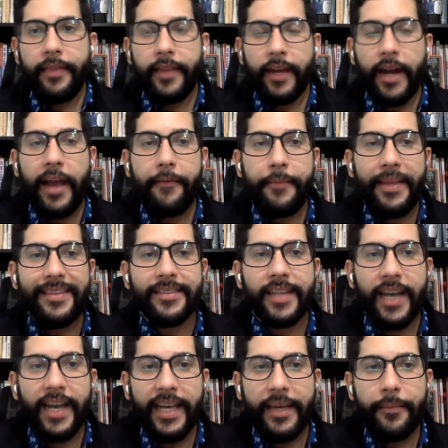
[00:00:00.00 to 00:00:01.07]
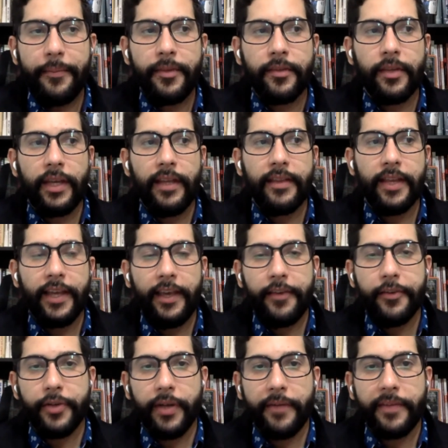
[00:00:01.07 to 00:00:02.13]
there have been times in the
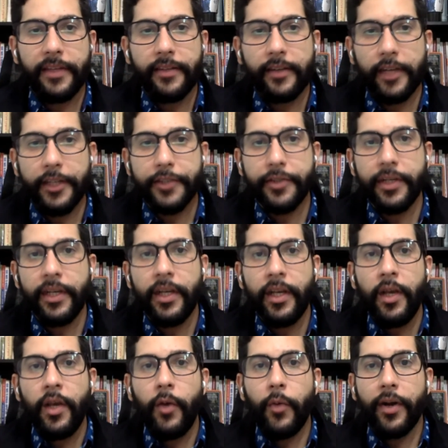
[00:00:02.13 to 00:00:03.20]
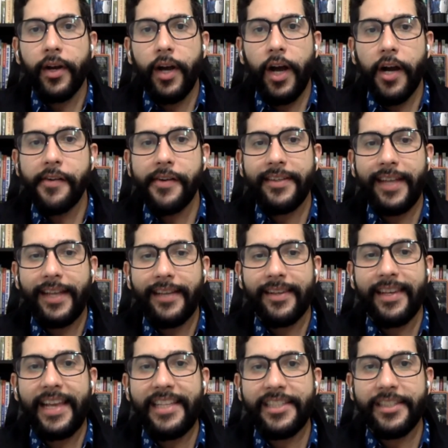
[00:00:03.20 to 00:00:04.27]
history of this country where Congress
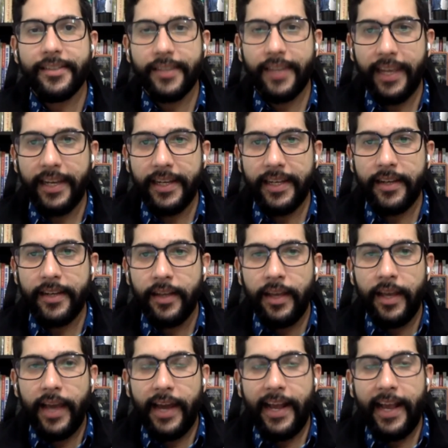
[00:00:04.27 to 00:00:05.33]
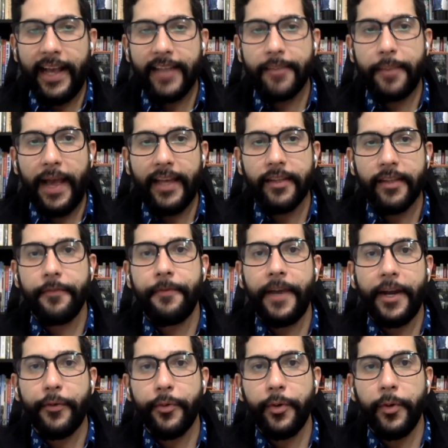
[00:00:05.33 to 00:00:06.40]
has legislated and has passed
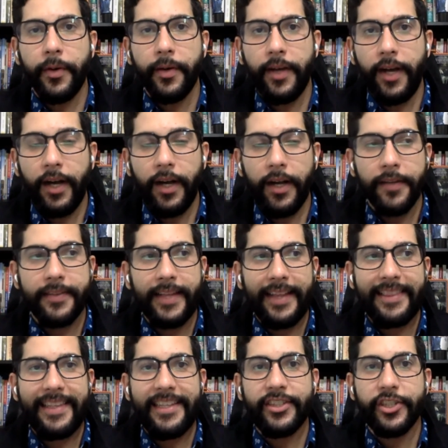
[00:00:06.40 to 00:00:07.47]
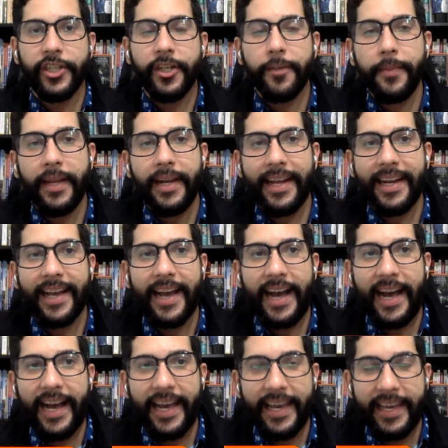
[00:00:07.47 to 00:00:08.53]
federal laws that determine and
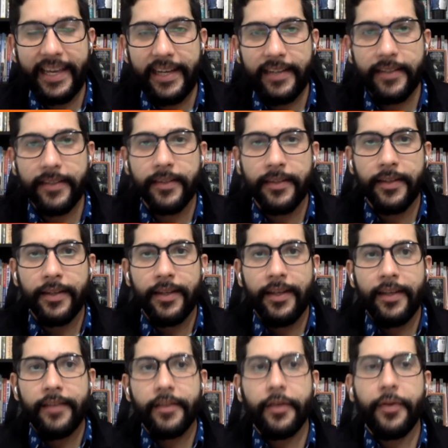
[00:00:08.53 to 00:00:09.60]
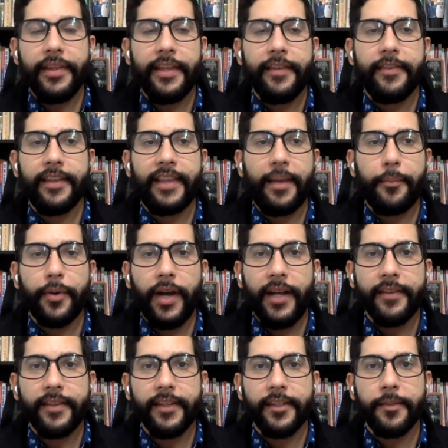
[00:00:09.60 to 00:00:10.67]
guide the redistricting
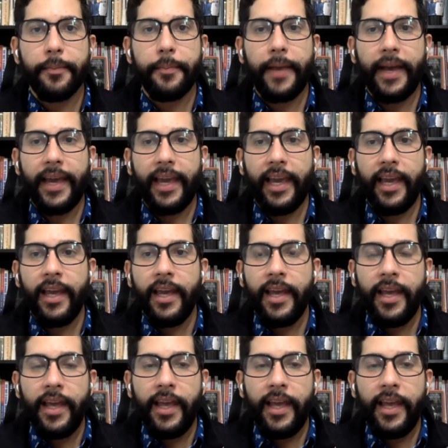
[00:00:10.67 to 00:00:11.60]
process by